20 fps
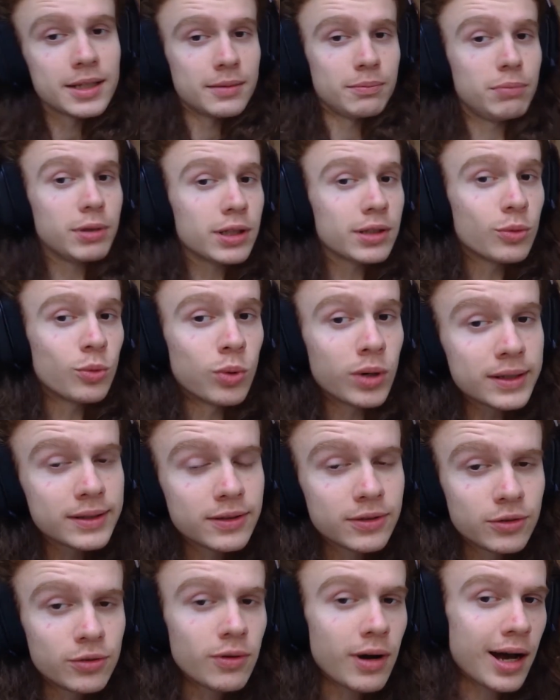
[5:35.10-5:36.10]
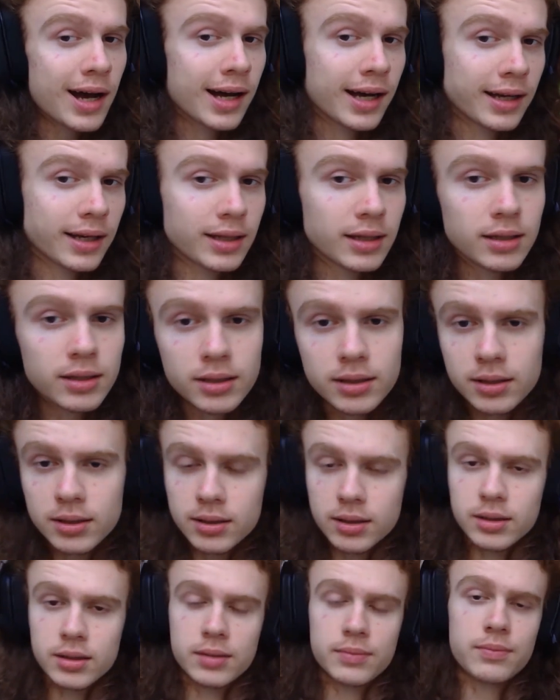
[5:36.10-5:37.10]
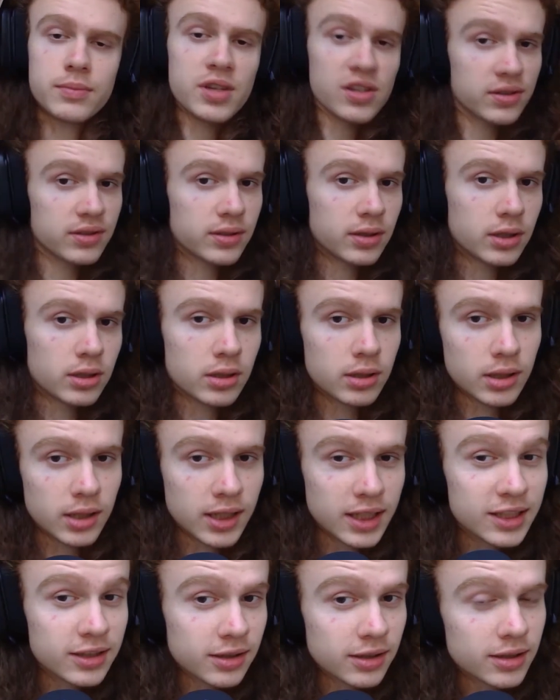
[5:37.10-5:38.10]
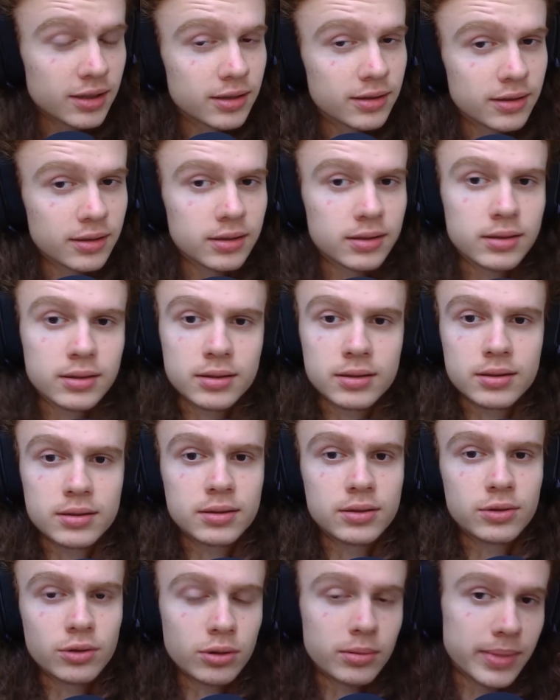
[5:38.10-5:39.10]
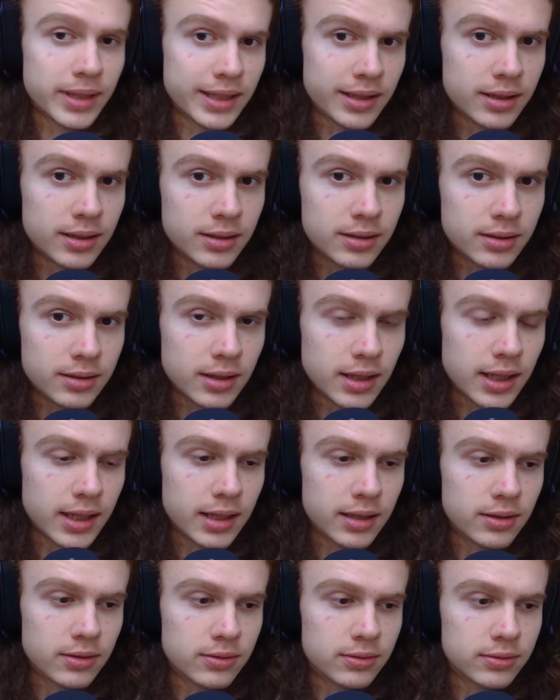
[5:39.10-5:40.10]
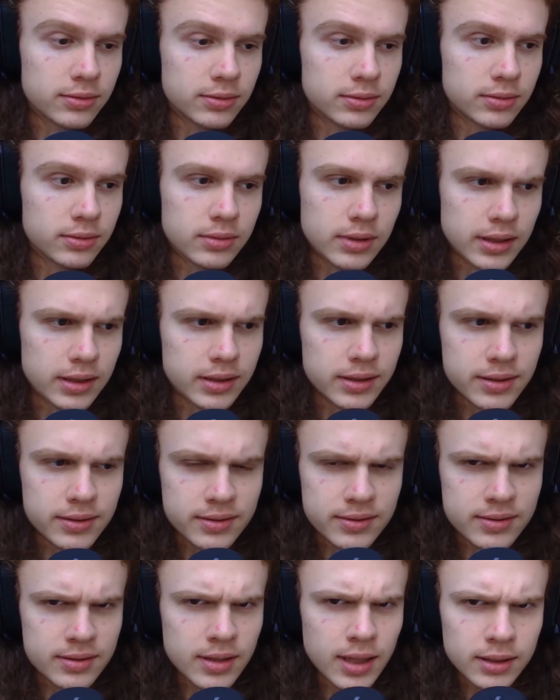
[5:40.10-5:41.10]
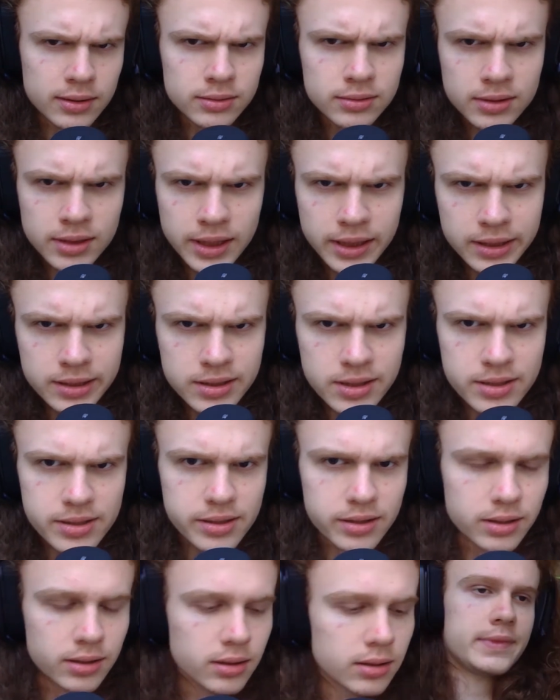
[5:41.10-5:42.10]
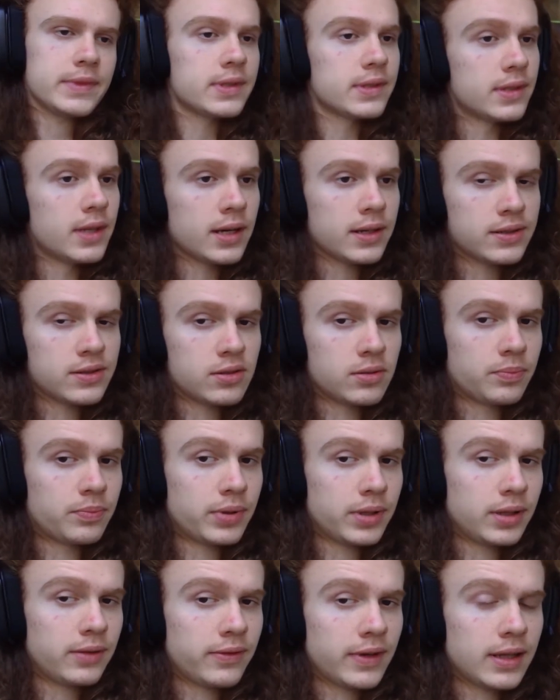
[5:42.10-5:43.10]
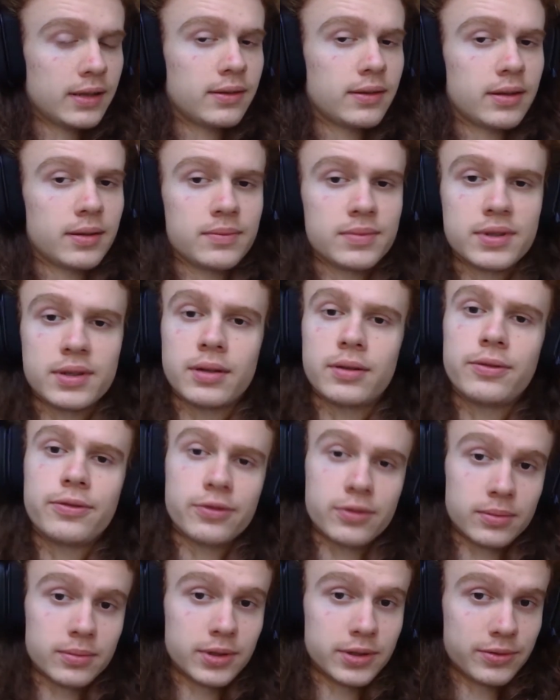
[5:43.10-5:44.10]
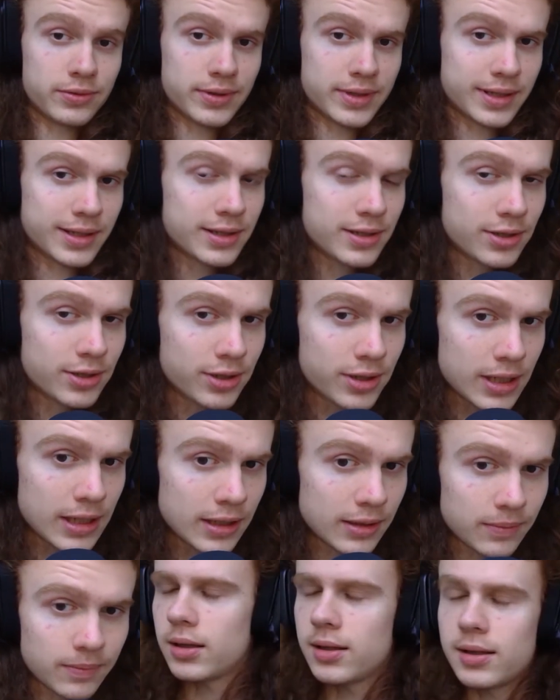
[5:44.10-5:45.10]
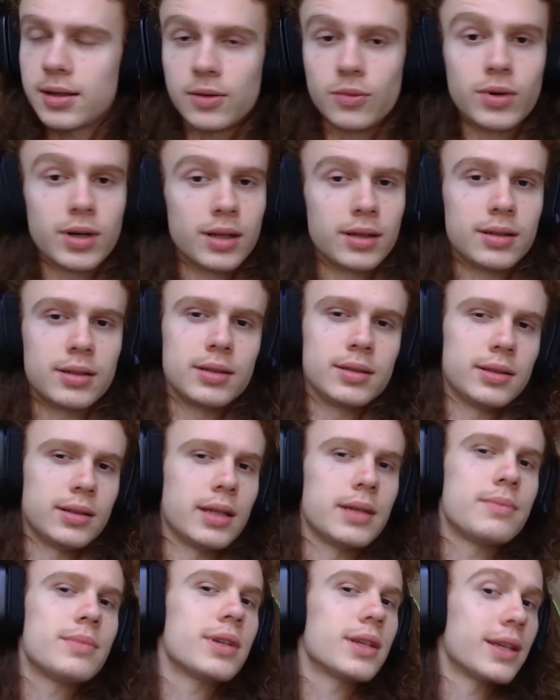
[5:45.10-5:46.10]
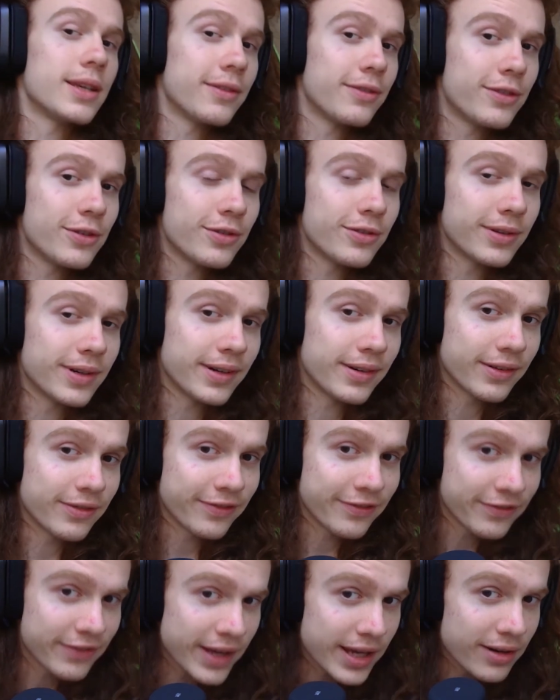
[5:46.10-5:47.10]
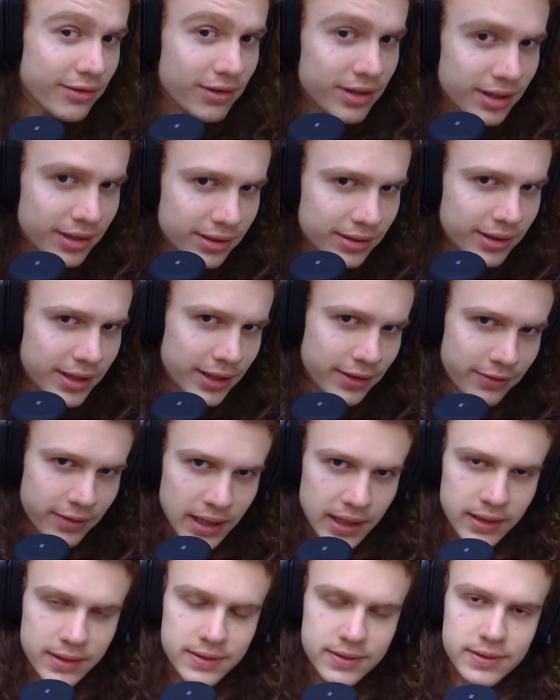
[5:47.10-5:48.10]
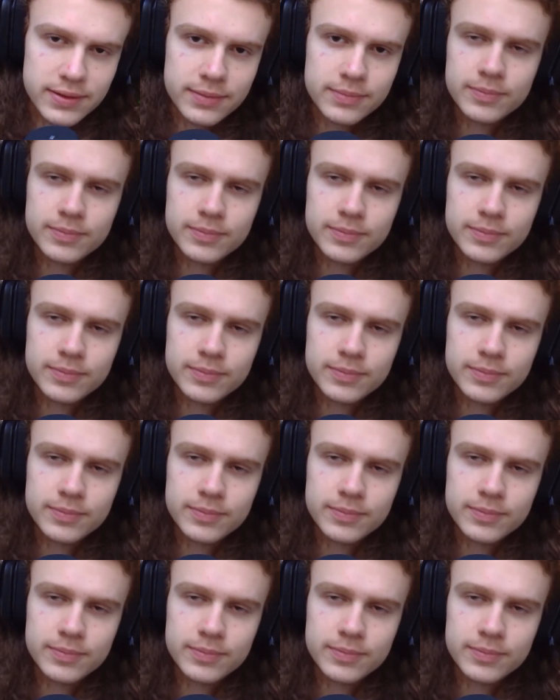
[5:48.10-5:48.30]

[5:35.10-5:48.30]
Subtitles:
But what do I, Mr. Hunter, the nobody guy who is not good at anything, does to prevent himself from losing his shit? Well, let me give you a very good advice.